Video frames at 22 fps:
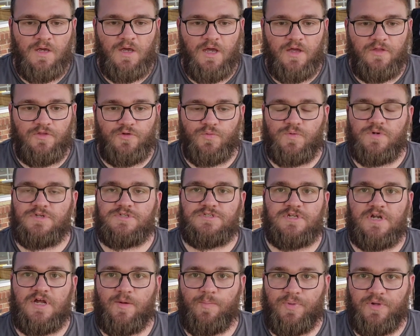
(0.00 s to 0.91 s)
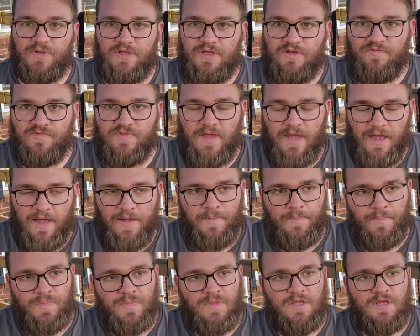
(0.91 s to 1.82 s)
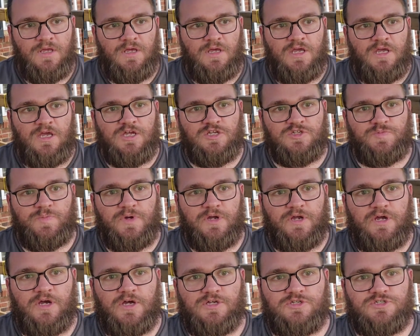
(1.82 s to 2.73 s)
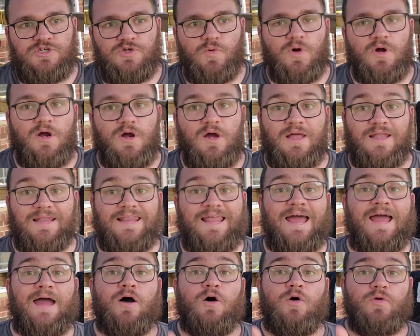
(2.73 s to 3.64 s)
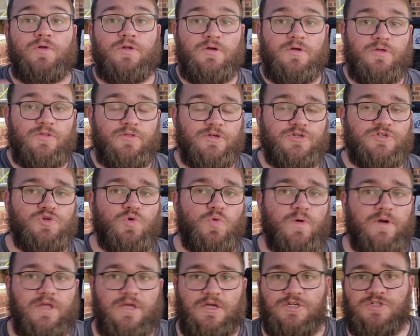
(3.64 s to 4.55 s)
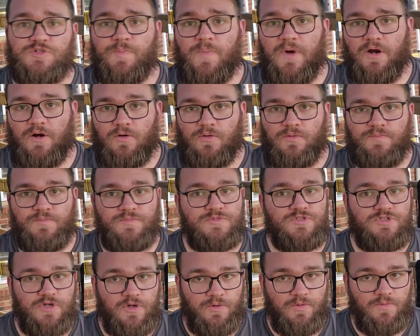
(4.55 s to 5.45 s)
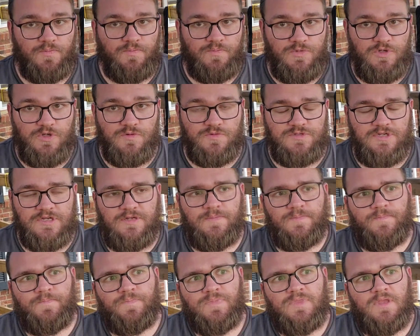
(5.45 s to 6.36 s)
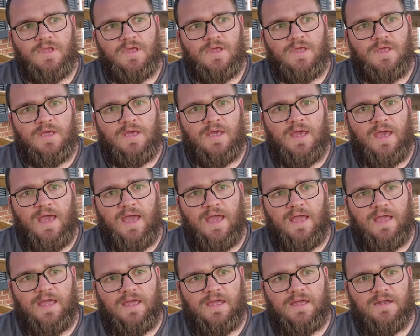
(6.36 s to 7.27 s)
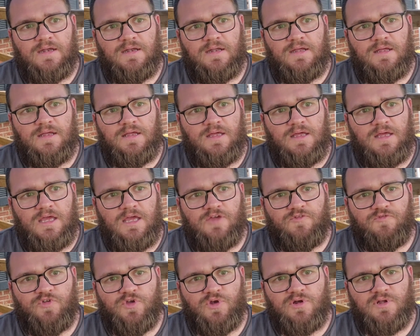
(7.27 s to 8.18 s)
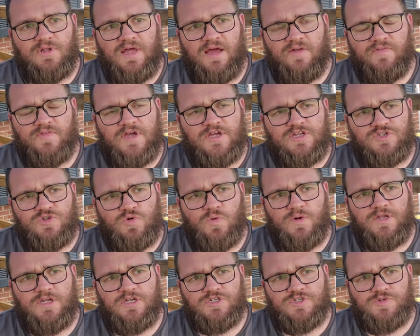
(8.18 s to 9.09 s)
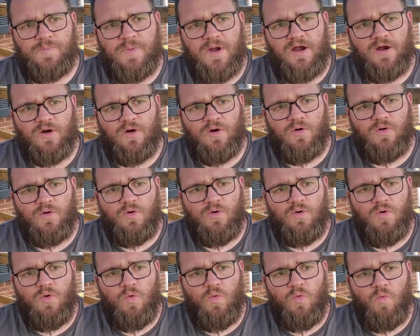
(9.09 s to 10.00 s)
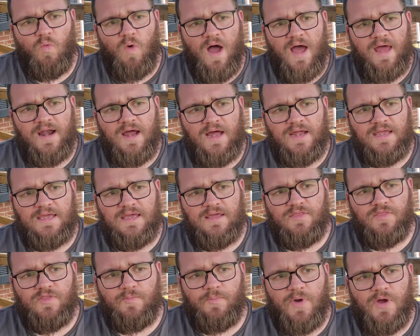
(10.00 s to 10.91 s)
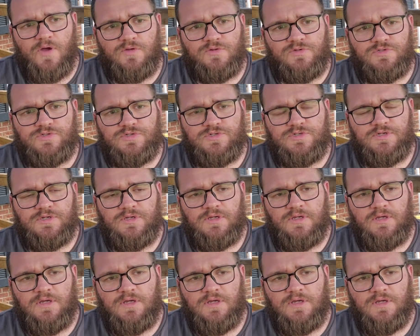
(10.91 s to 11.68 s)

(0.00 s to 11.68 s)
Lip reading: And the reason I believe that is because you are allowed the 20-inch barrel, so use it. And if you're allowed that 20-inch barrel, why not get the most